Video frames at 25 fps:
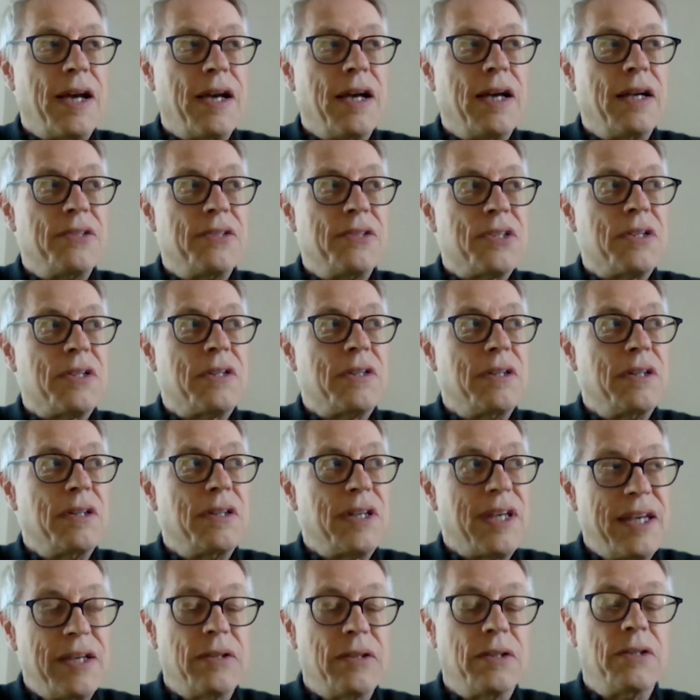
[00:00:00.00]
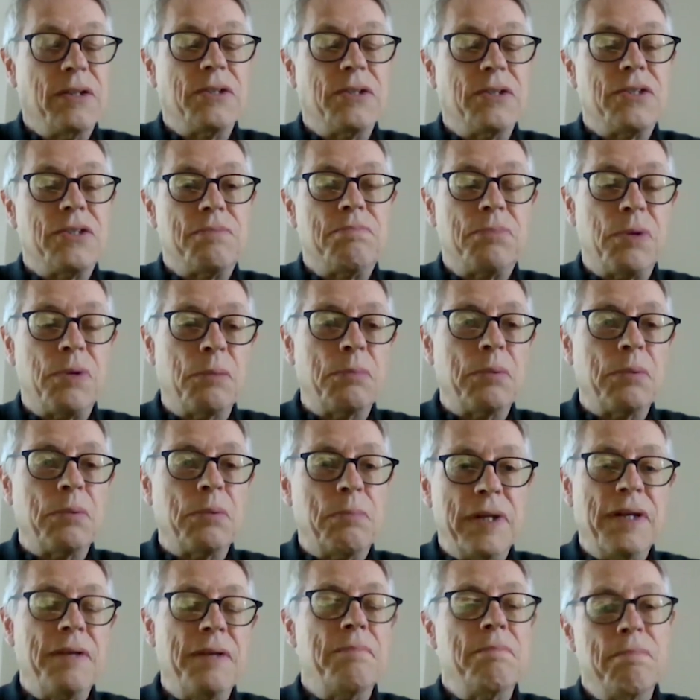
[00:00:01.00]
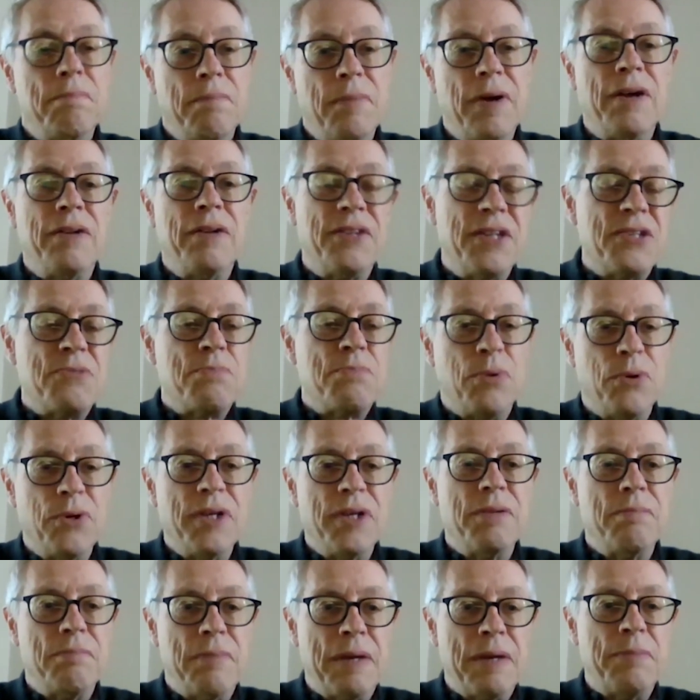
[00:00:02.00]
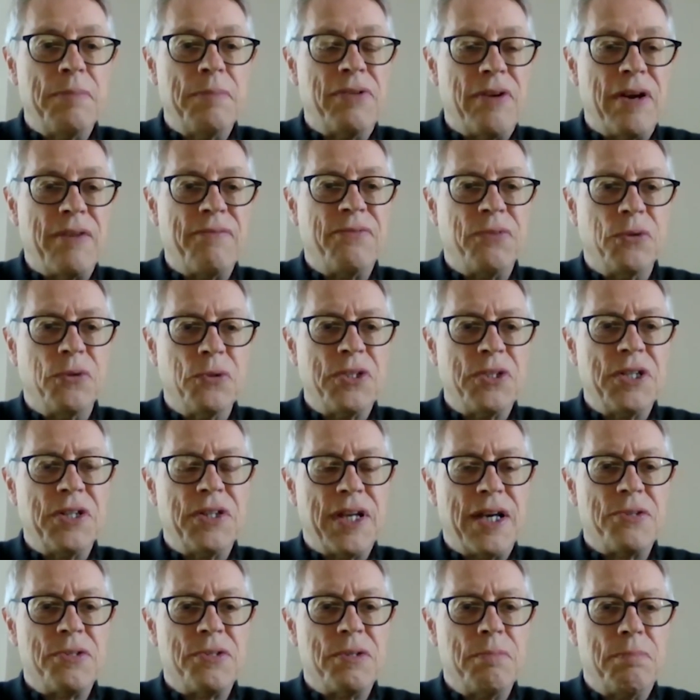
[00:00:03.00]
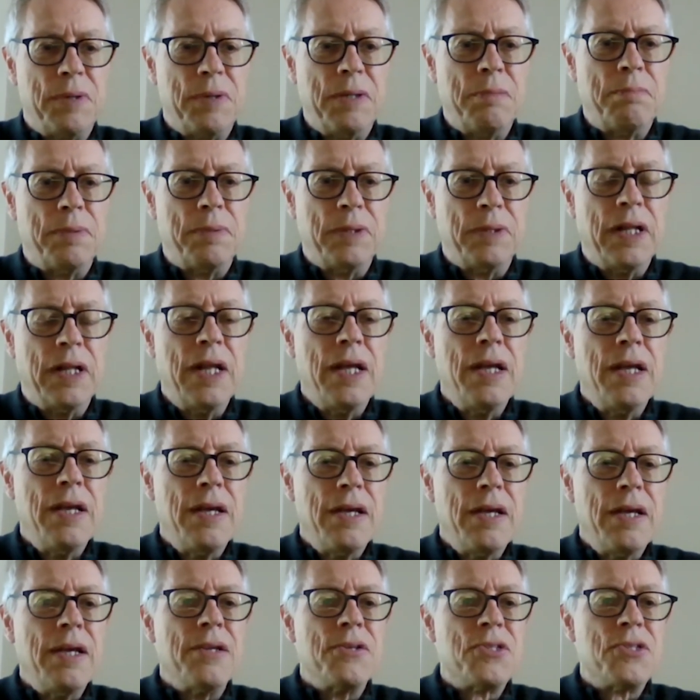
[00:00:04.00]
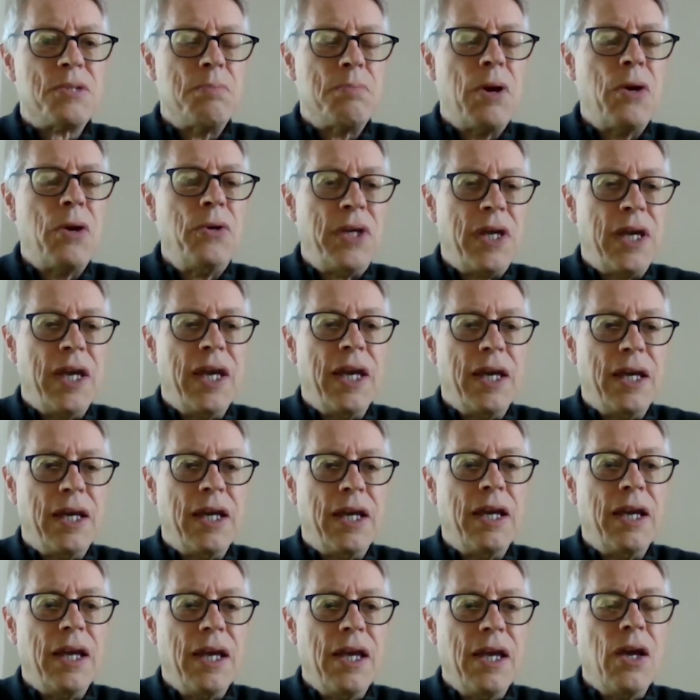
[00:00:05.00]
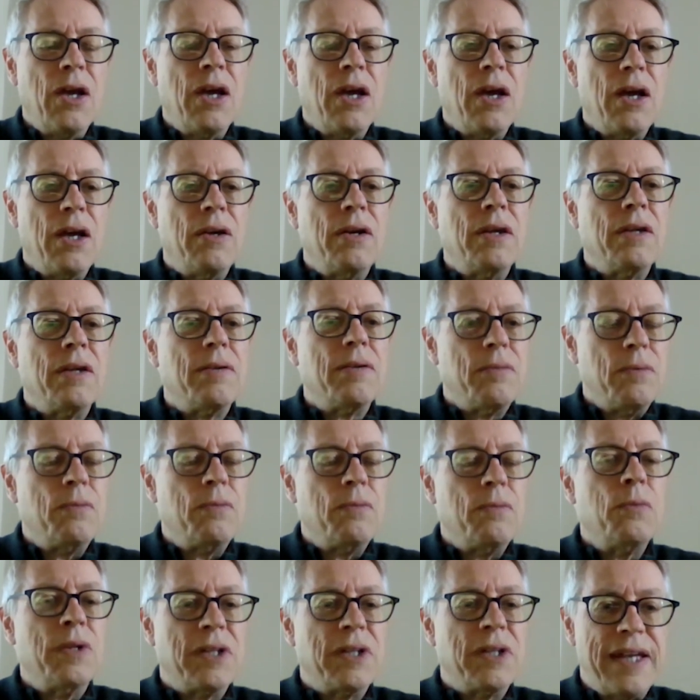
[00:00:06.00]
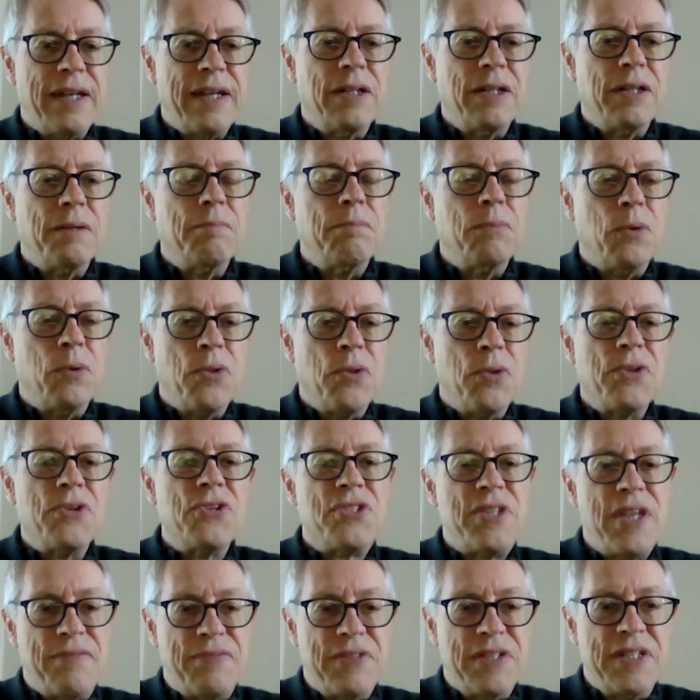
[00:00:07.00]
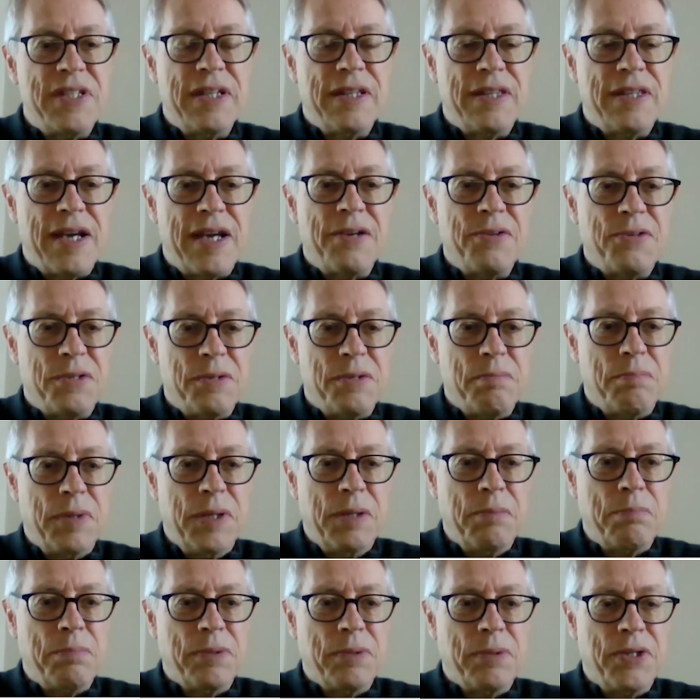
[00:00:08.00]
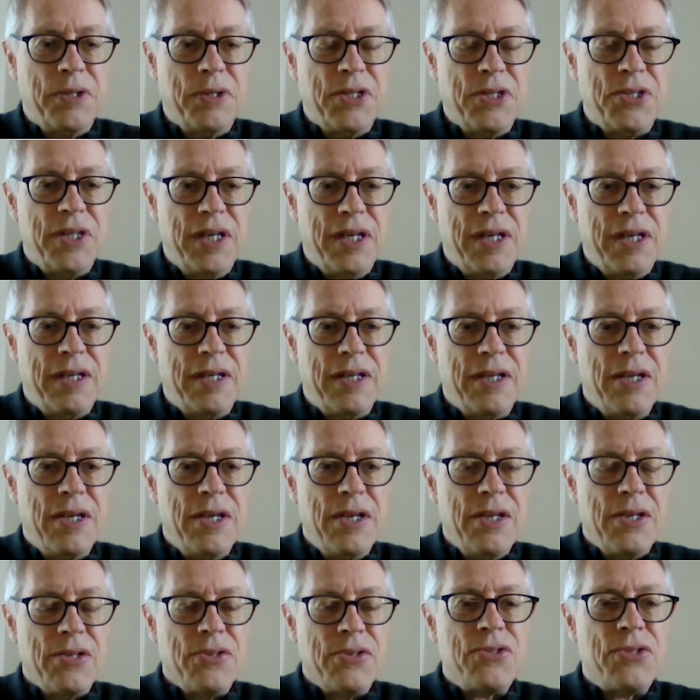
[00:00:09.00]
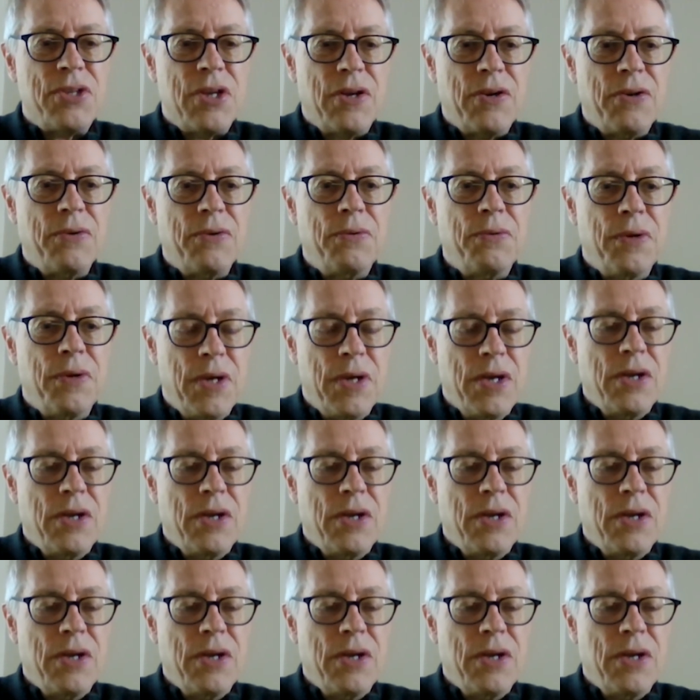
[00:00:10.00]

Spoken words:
has killed probably at this point maybe around 40,000 people. Smoking will kill more than 70,000 people this year. So,